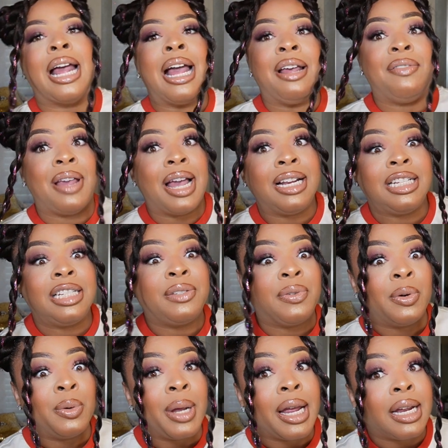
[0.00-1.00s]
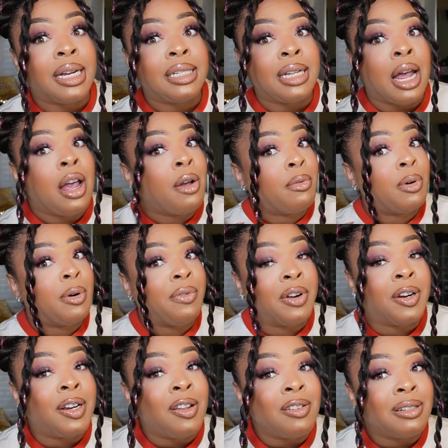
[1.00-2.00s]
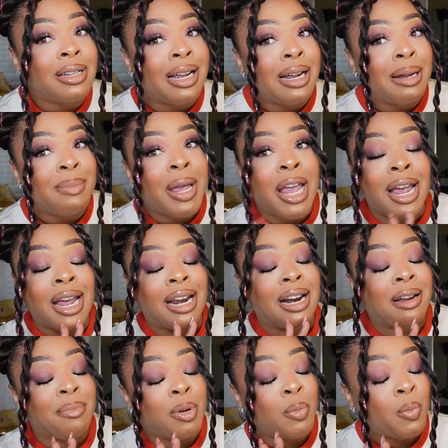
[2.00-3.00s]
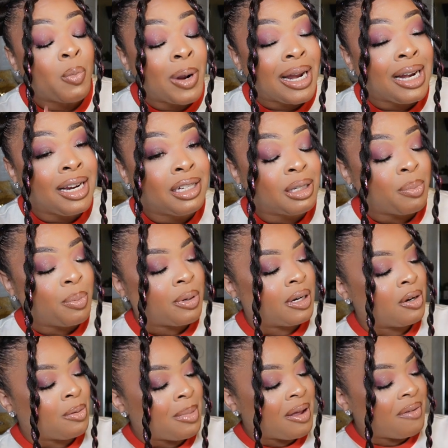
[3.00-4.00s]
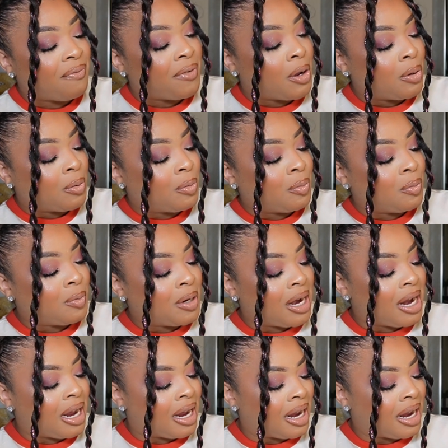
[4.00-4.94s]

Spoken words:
I've had this phone case for a very long time, and I've been waiting to put it on my phone.